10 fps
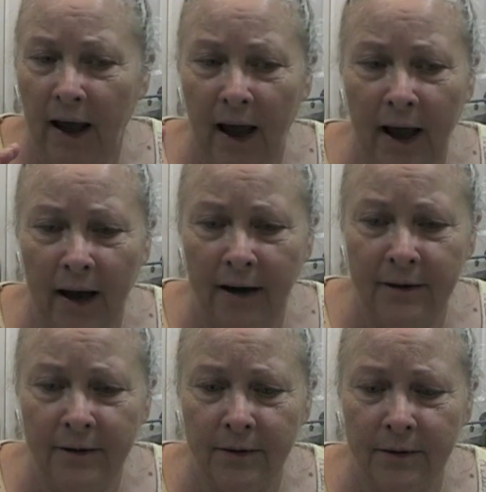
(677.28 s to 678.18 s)

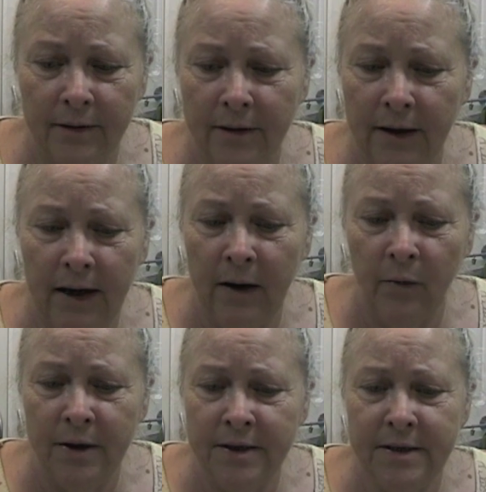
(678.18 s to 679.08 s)
And it
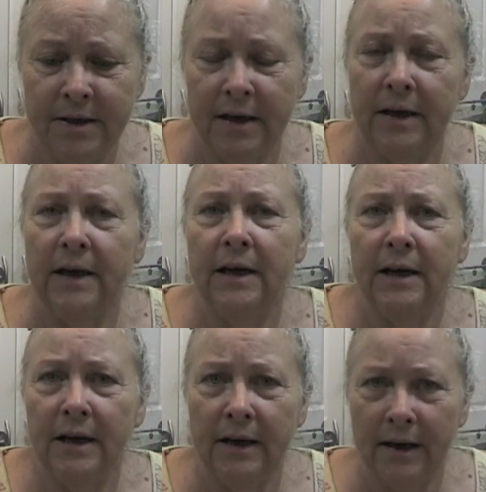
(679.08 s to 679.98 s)
was,
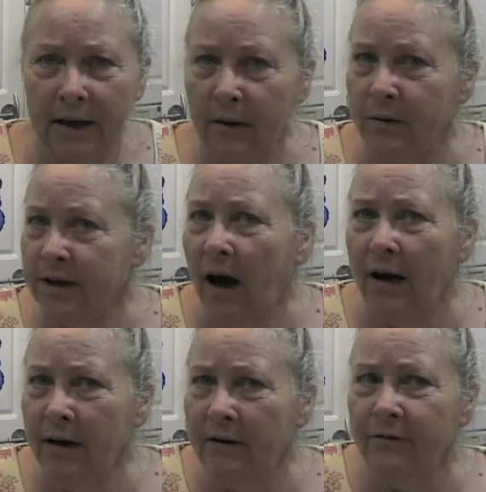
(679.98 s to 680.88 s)
it was
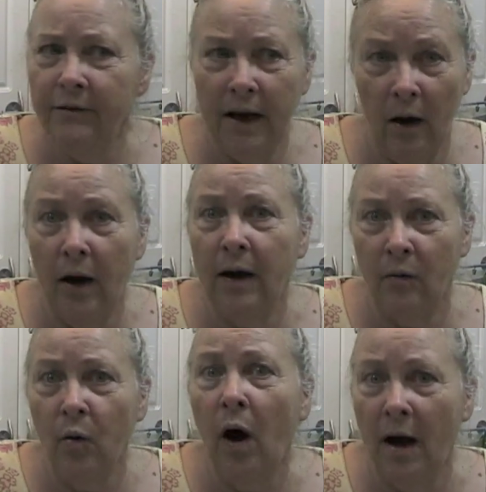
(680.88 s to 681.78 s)
kind of, it,
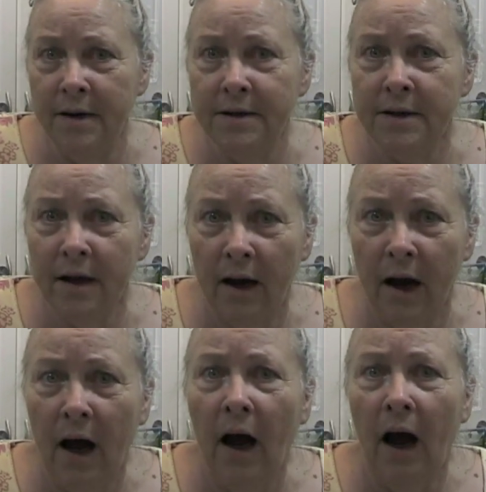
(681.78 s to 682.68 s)
it was
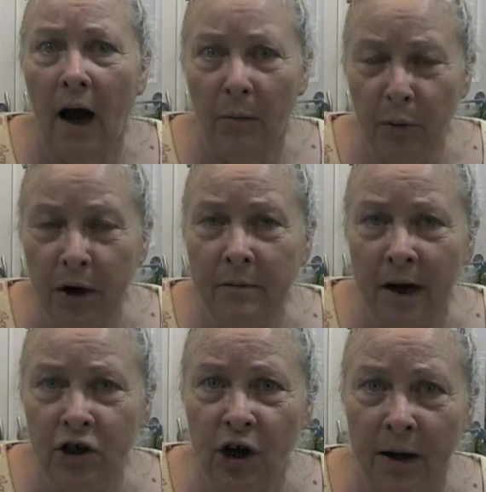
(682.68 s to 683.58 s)
pretty
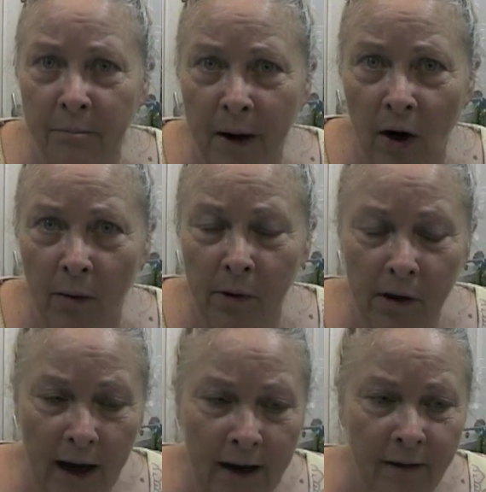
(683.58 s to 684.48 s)
much
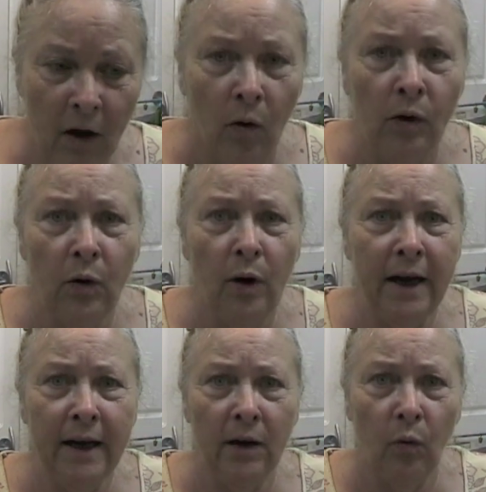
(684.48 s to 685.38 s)
unbearable. And the only way
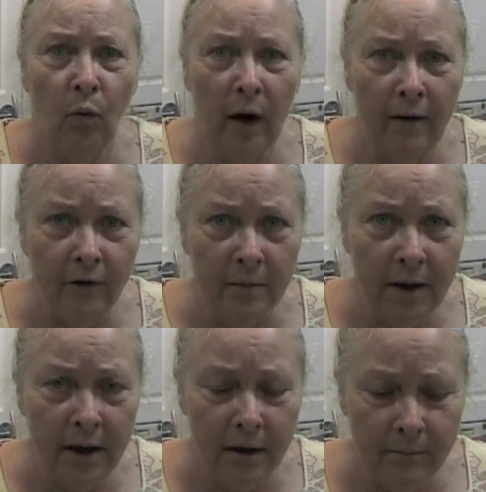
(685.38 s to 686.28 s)
to get away from
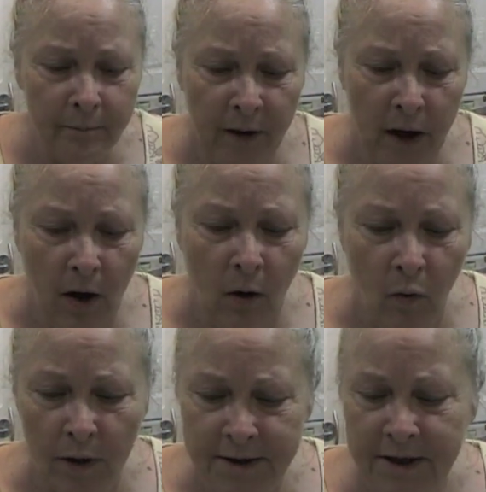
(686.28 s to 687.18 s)
it
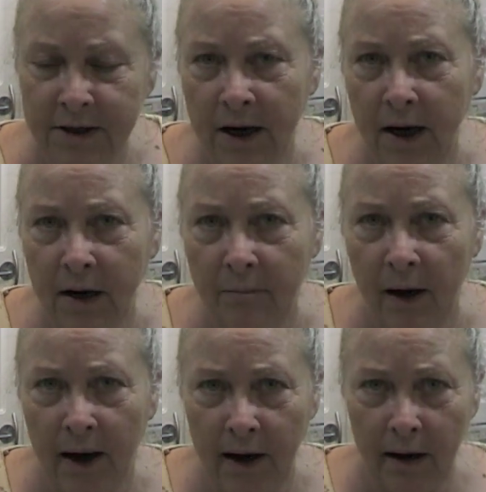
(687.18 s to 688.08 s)
was to take
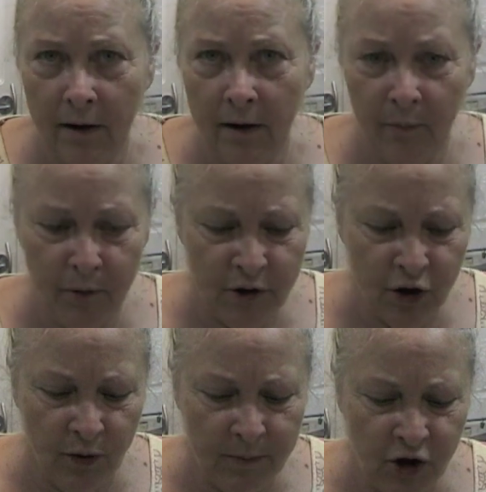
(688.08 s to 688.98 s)
my uh,
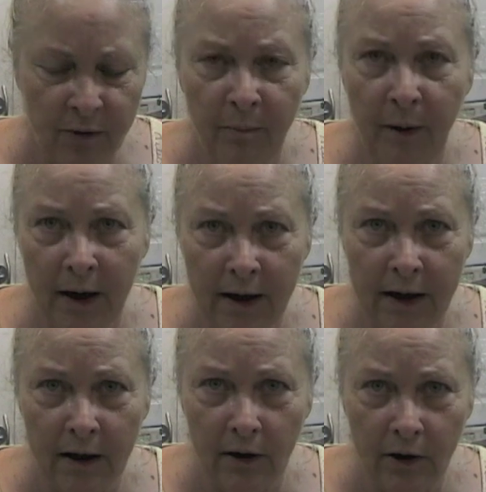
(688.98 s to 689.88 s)
prescription
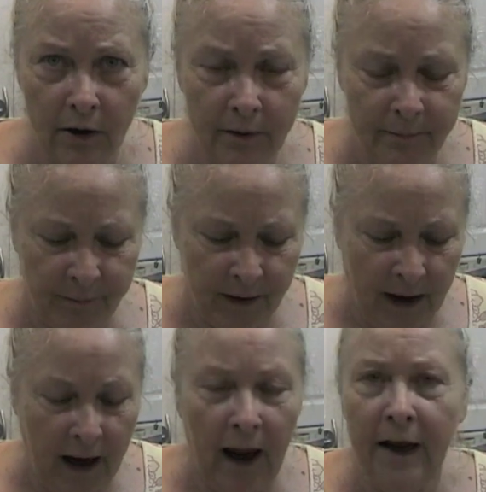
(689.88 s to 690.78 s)
painkiller
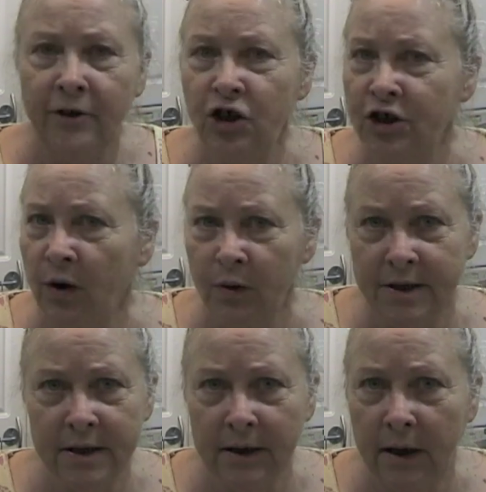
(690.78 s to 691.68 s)
and just go to
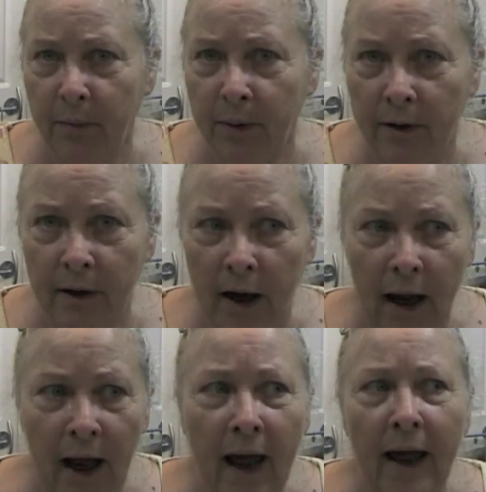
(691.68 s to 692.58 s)
sleep.
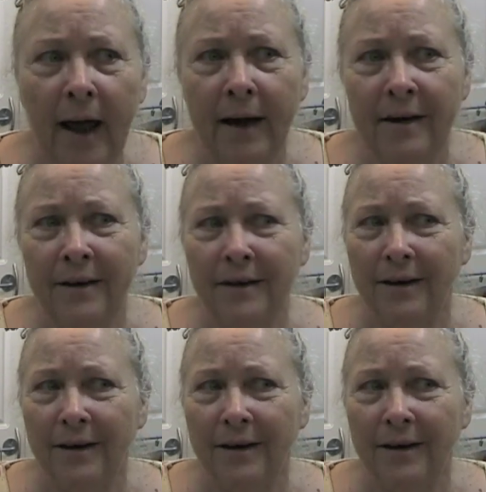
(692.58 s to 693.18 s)
And